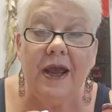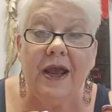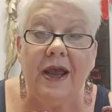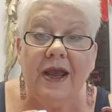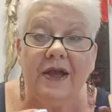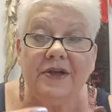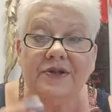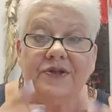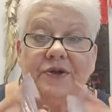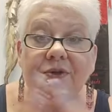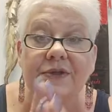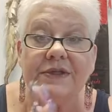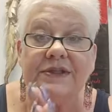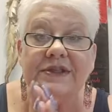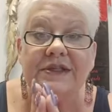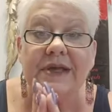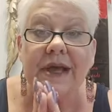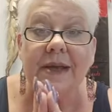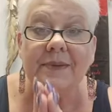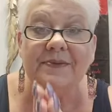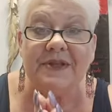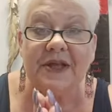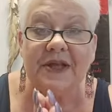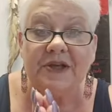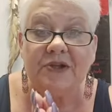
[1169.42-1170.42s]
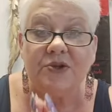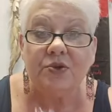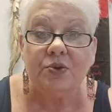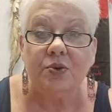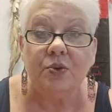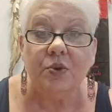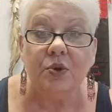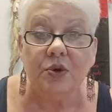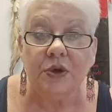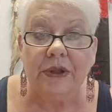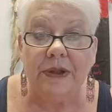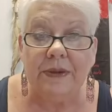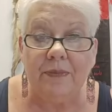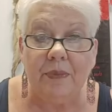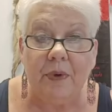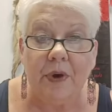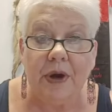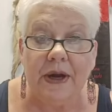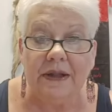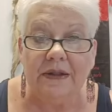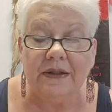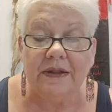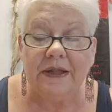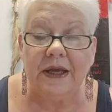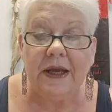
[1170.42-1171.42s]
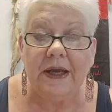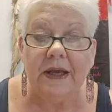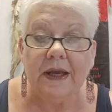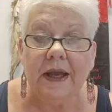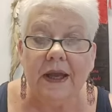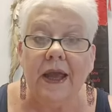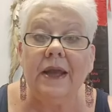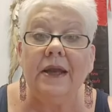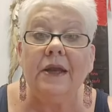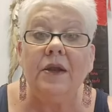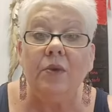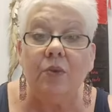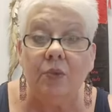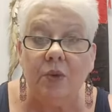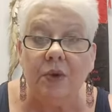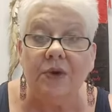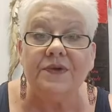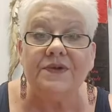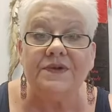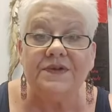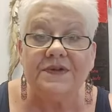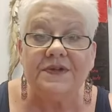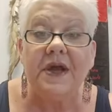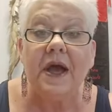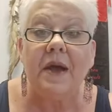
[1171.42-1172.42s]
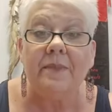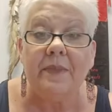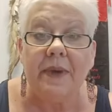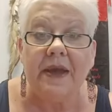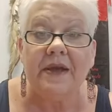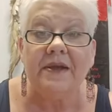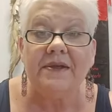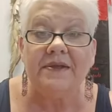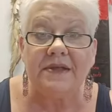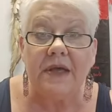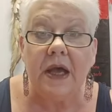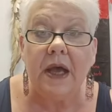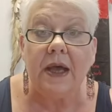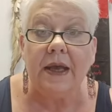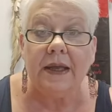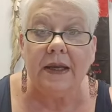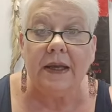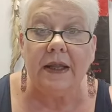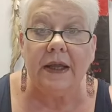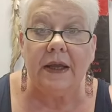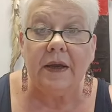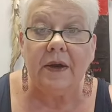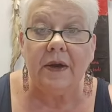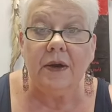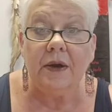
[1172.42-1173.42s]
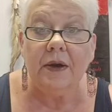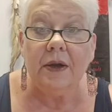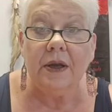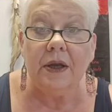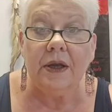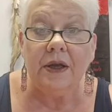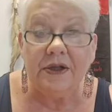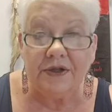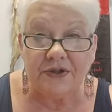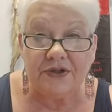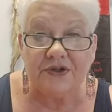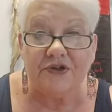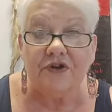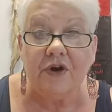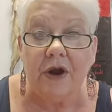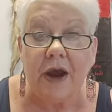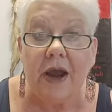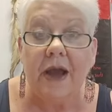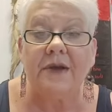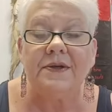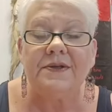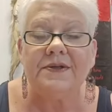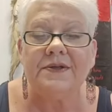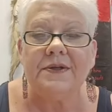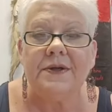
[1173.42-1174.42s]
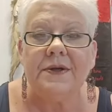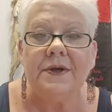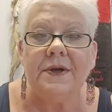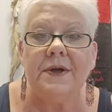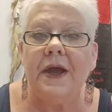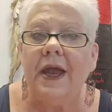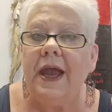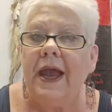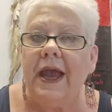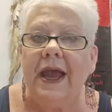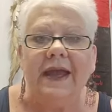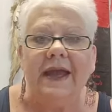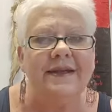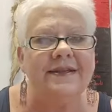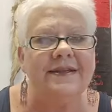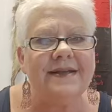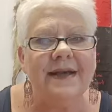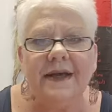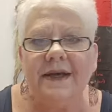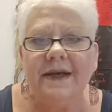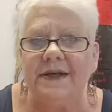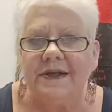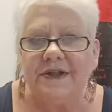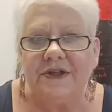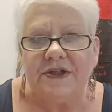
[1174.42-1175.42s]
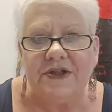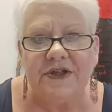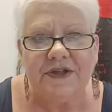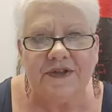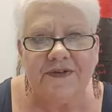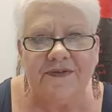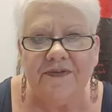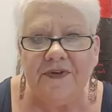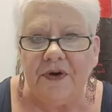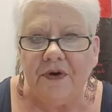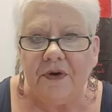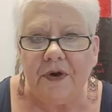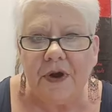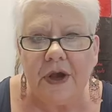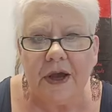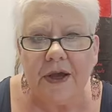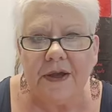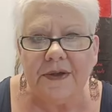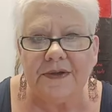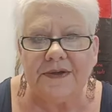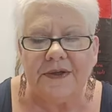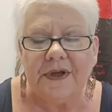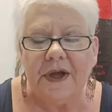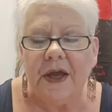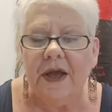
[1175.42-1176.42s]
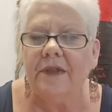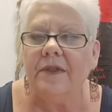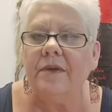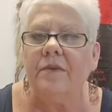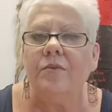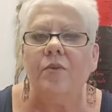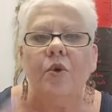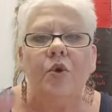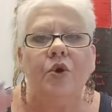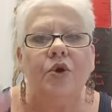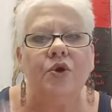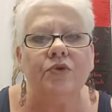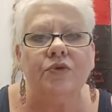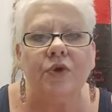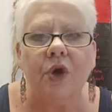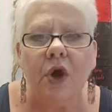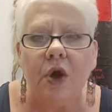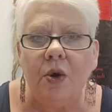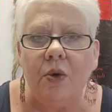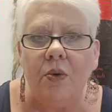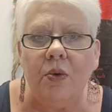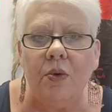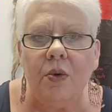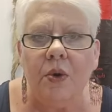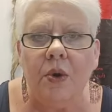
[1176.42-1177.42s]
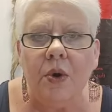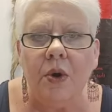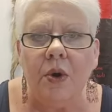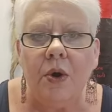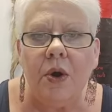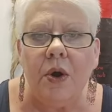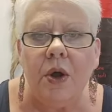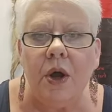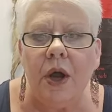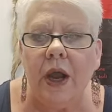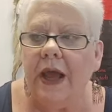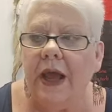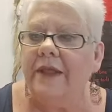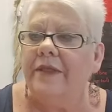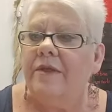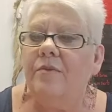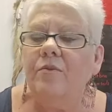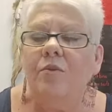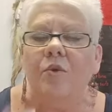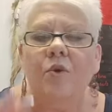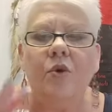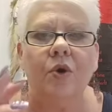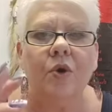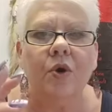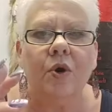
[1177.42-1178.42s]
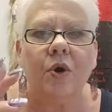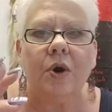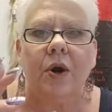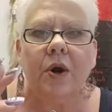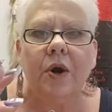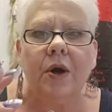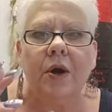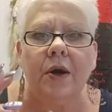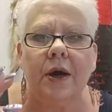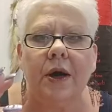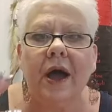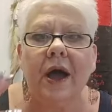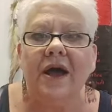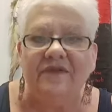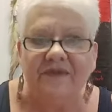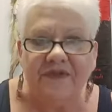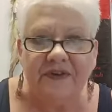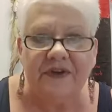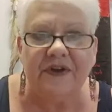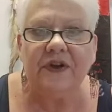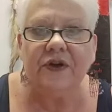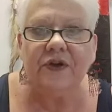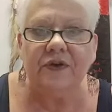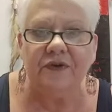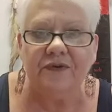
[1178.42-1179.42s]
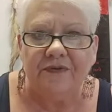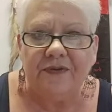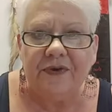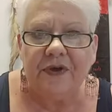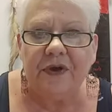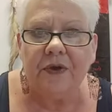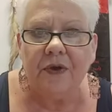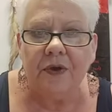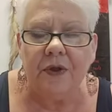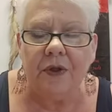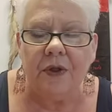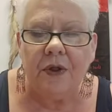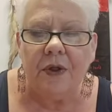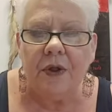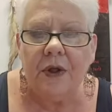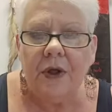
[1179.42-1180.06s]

so it stops that twirly brain thing. And it will stop anxiety in its tracks. Anxiety is just fear, guys. And the more you know, and the more confident you feel,